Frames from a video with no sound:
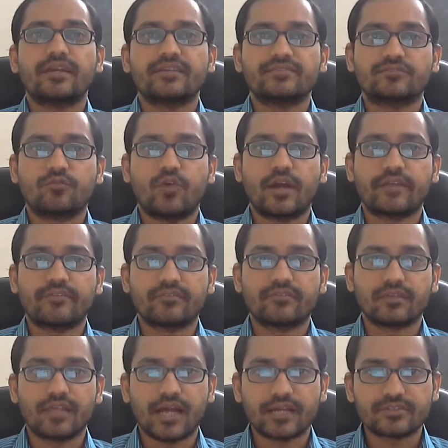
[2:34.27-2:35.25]
is quite
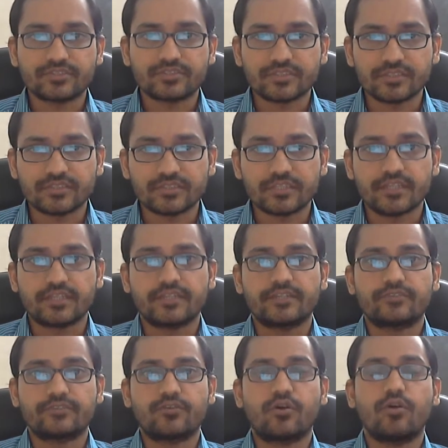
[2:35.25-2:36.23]
reluctant in,
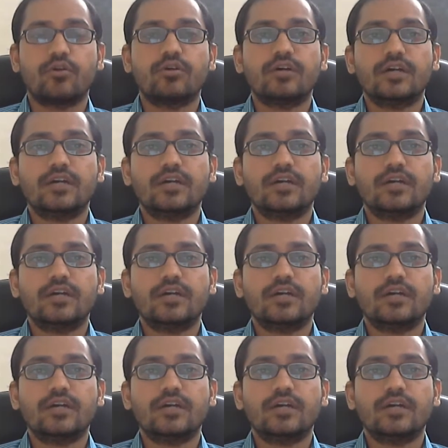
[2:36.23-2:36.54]
you know,